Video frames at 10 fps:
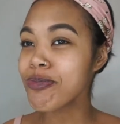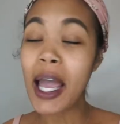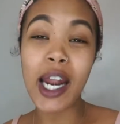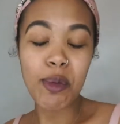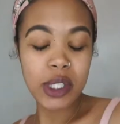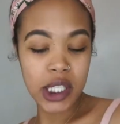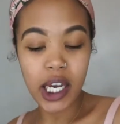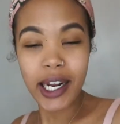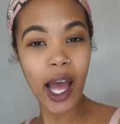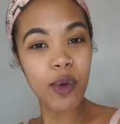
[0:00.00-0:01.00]
And I was
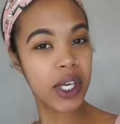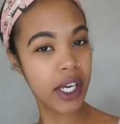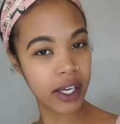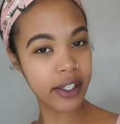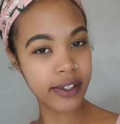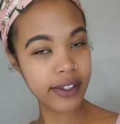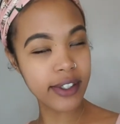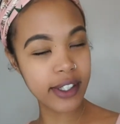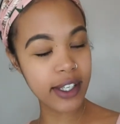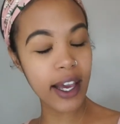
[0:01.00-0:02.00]
young and out here,
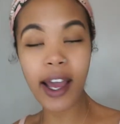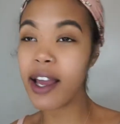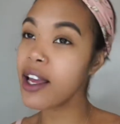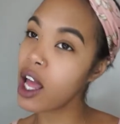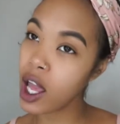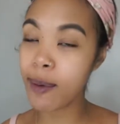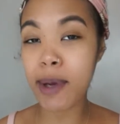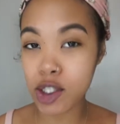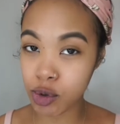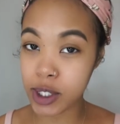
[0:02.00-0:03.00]
okay? Hey,
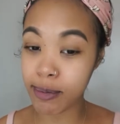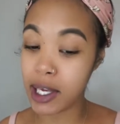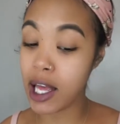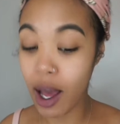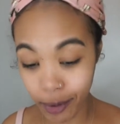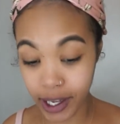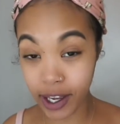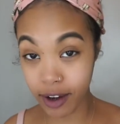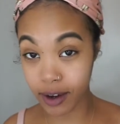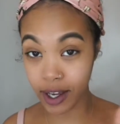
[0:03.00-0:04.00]
bitch used to be out
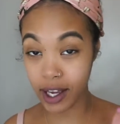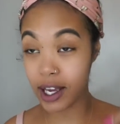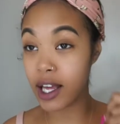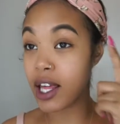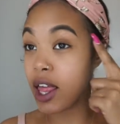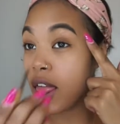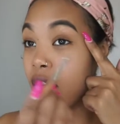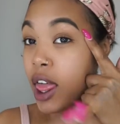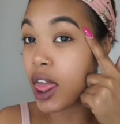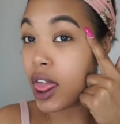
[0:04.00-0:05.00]
here, okay?
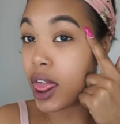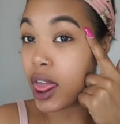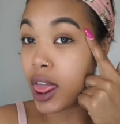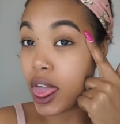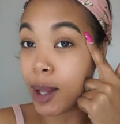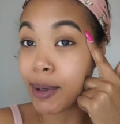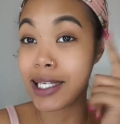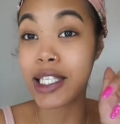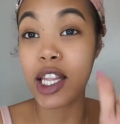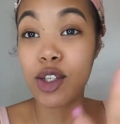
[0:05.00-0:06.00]

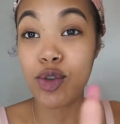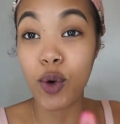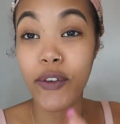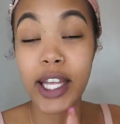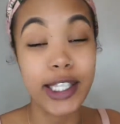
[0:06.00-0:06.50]
That's another story.